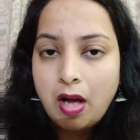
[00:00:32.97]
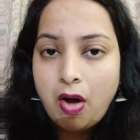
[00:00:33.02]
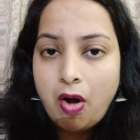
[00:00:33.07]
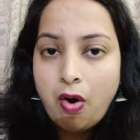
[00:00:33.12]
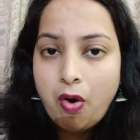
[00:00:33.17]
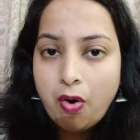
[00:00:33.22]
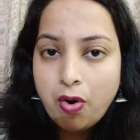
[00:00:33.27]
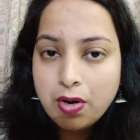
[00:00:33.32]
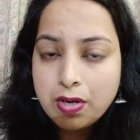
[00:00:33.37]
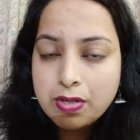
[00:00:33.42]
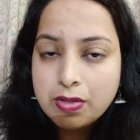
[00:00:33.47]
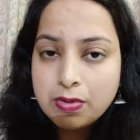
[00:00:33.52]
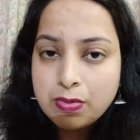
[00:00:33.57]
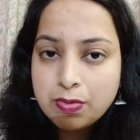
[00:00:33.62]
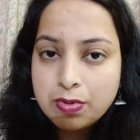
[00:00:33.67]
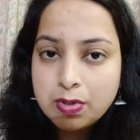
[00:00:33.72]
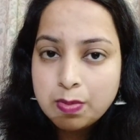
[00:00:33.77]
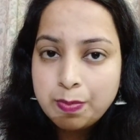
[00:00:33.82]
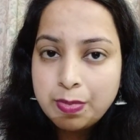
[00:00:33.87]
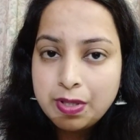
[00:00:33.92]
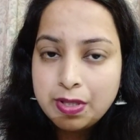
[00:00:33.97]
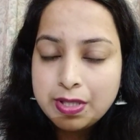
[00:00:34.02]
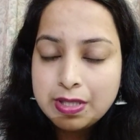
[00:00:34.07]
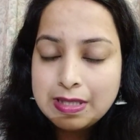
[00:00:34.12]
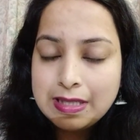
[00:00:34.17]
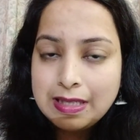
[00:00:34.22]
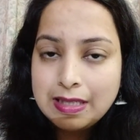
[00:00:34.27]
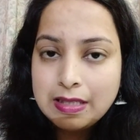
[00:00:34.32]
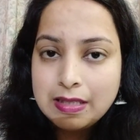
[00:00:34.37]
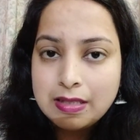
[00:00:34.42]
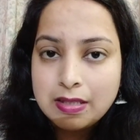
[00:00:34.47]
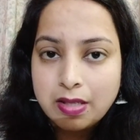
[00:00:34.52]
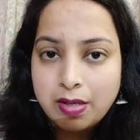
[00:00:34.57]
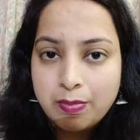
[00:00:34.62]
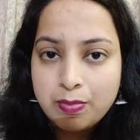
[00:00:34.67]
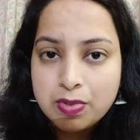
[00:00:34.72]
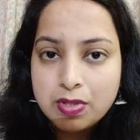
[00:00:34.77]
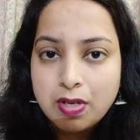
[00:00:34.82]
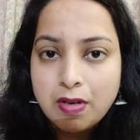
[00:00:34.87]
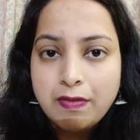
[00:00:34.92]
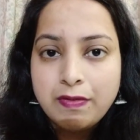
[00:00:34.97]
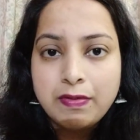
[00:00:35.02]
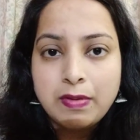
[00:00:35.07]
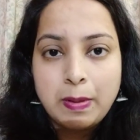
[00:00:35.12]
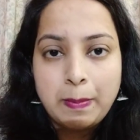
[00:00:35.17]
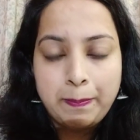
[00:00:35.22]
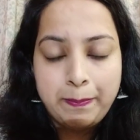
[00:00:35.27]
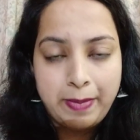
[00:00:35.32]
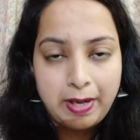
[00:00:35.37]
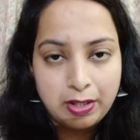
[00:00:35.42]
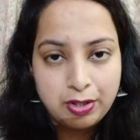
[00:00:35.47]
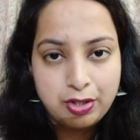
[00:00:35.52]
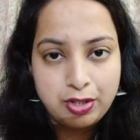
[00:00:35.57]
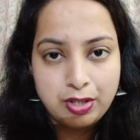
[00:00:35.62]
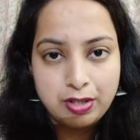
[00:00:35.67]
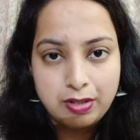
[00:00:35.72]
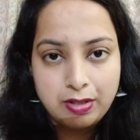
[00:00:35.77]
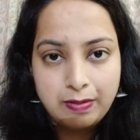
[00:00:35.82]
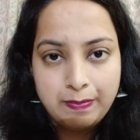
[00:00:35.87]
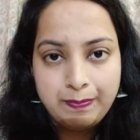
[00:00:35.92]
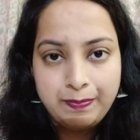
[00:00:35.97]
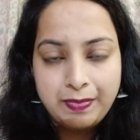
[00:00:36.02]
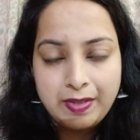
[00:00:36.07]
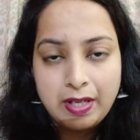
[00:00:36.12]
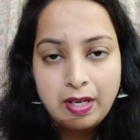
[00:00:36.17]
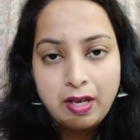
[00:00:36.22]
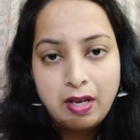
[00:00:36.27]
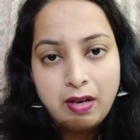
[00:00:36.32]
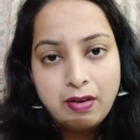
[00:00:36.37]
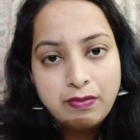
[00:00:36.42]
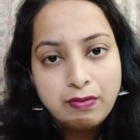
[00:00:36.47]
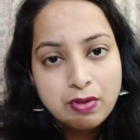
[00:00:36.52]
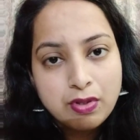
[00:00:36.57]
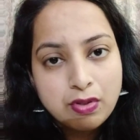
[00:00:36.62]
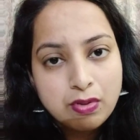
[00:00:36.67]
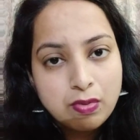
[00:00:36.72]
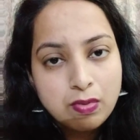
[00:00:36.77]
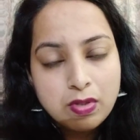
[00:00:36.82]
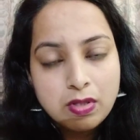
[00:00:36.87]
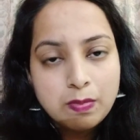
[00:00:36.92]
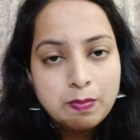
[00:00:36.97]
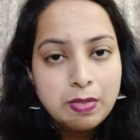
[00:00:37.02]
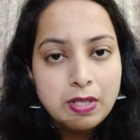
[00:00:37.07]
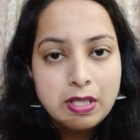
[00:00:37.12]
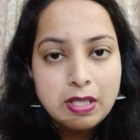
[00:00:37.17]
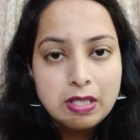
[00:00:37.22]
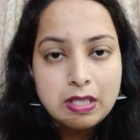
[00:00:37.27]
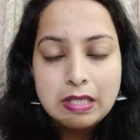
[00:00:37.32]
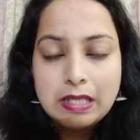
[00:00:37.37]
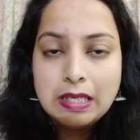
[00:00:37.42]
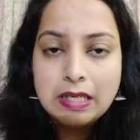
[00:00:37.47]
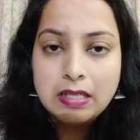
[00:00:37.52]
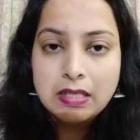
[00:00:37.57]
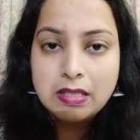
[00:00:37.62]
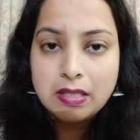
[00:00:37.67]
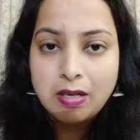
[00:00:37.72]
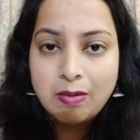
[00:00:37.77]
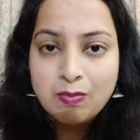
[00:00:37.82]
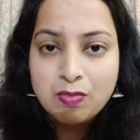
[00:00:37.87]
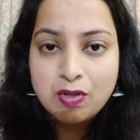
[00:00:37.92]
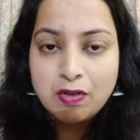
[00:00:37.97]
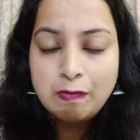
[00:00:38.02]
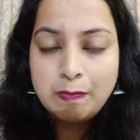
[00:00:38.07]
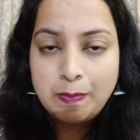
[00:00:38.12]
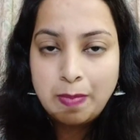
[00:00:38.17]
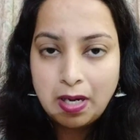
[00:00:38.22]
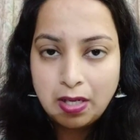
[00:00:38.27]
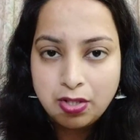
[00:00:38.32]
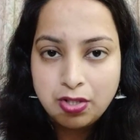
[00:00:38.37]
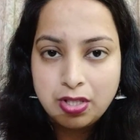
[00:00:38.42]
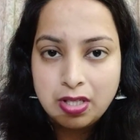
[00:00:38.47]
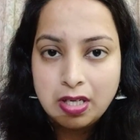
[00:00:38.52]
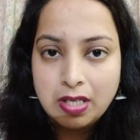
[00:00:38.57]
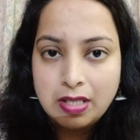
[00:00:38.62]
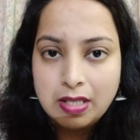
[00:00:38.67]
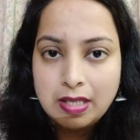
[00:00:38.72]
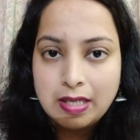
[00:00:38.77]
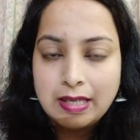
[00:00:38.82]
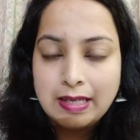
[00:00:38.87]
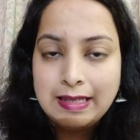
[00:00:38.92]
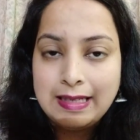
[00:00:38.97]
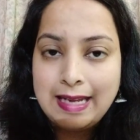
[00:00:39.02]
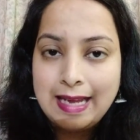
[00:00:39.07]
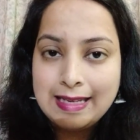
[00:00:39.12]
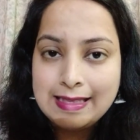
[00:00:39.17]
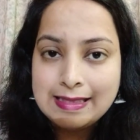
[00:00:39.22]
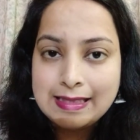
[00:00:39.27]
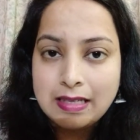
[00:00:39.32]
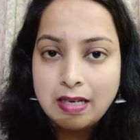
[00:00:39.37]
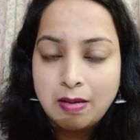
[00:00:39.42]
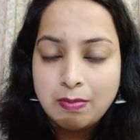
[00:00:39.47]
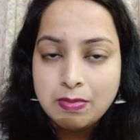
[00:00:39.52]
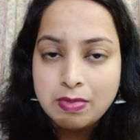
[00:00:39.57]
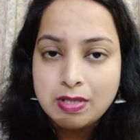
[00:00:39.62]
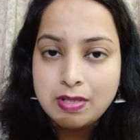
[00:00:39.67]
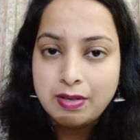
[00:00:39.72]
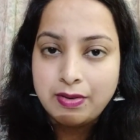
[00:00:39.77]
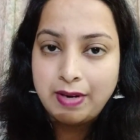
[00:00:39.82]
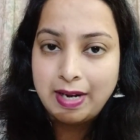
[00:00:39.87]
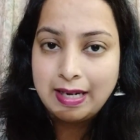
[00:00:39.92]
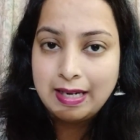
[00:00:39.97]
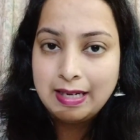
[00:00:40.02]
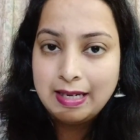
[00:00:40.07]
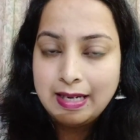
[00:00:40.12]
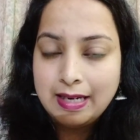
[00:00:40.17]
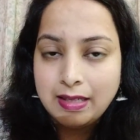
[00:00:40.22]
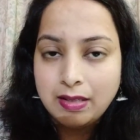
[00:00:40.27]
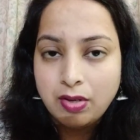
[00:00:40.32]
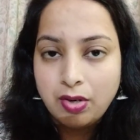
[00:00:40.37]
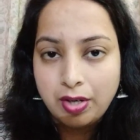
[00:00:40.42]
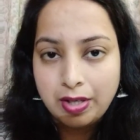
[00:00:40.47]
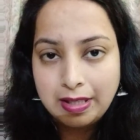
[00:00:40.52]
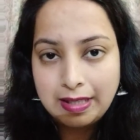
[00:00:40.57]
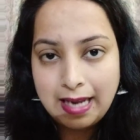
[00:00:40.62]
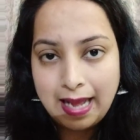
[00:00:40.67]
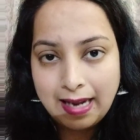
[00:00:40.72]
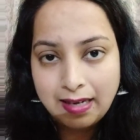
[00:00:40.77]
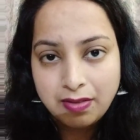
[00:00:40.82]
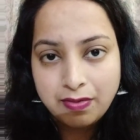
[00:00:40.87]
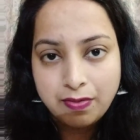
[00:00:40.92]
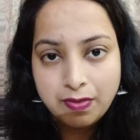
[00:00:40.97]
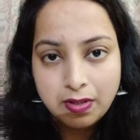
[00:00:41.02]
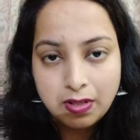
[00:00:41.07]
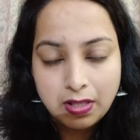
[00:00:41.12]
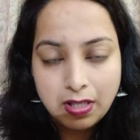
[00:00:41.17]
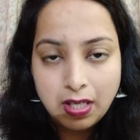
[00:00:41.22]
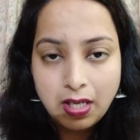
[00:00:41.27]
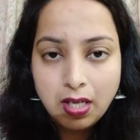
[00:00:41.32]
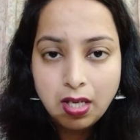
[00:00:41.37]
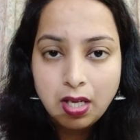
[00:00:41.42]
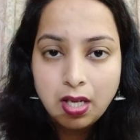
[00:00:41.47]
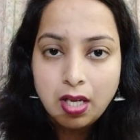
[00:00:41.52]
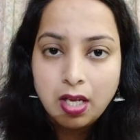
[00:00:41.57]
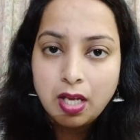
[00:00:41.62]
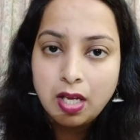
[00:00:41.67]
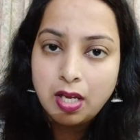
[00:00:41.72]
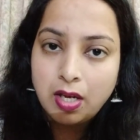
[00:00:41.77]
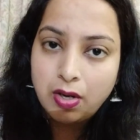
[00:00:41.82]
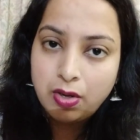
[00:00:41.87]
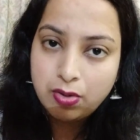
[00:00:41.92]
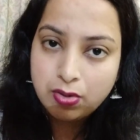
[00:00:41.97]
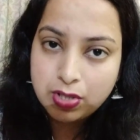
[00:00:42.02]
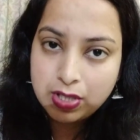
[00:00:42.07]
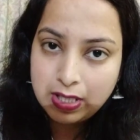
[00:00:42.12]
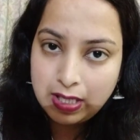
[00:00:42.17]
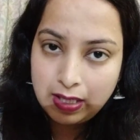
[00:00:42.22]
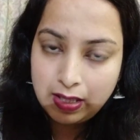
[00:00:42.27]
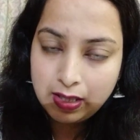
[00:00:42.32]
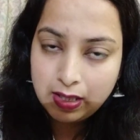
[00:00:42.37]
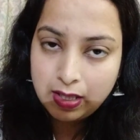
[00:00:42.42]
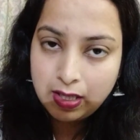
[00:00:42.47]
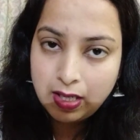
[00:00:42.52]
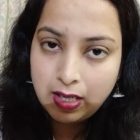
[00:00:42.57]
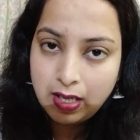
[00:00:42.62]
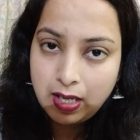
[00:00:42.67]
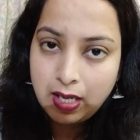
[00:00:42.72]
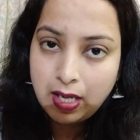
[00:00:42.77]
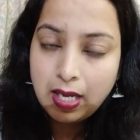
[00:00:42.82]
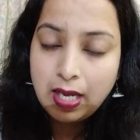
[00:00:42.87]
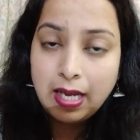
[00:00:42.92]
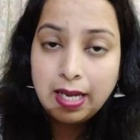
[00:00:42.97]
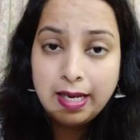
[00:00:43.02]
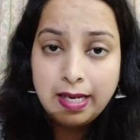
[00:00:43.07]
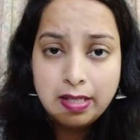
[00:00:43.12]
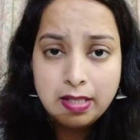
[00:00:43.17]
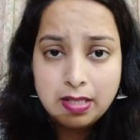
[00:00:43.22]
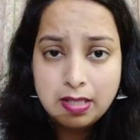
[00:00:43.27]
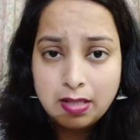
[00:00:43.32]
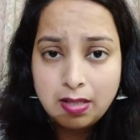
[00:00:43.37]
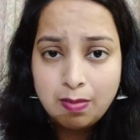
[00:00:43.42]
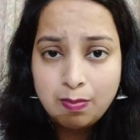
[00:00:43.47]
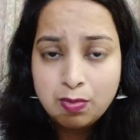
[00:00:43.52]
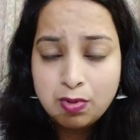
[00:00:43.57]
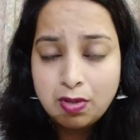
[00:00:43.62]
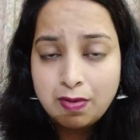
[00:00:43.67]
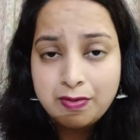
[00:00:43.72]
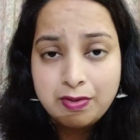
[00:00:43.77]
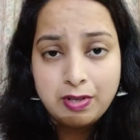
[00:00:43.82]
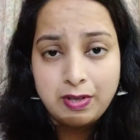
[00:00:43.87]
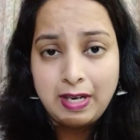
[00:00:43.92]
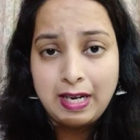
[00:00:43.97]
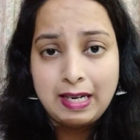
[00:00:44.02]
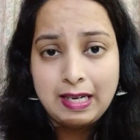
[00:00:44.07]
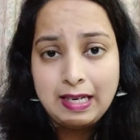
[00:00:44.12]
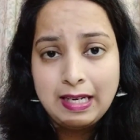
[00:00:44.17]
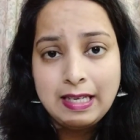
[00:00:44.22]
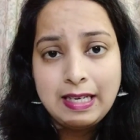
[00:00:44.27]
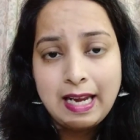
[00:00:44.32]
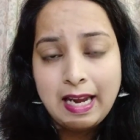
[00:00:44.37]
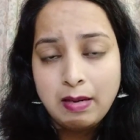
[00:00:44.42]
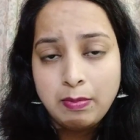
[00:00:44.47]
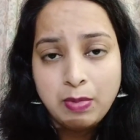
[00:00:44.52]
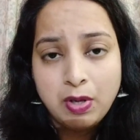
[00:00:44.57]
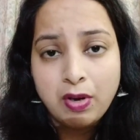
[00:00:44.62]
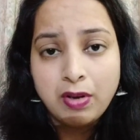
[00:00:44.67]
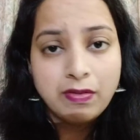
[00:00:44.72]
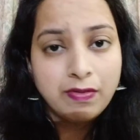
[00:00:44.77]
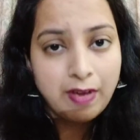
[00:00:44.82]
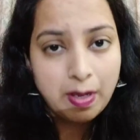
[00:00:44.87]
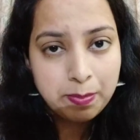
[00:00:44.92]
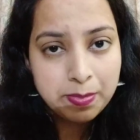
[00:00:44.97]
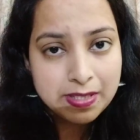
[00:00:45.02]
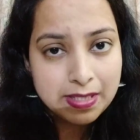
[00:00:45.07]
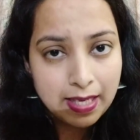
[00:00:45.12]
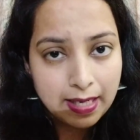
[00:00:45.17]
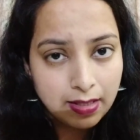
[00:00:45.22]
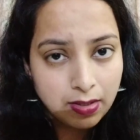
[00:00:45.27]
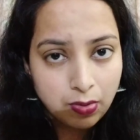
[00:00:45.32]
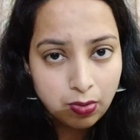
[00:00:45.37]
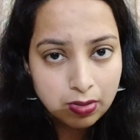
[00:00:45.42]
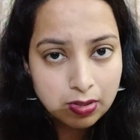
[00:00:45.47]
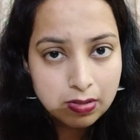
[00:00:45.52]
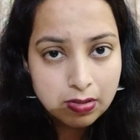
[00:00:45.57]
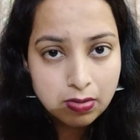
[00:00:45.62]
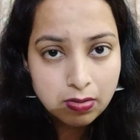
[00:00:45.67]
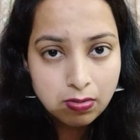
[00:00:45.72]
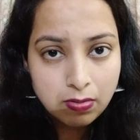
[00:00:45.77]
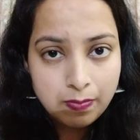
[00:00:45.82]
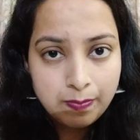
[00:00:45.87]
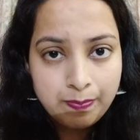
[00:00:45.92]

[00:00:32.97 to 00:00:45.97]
or suitability in terms of budget. For suitability in terms of budget, guest comes directly in contact with the hotel. In terms of directly can be on website also,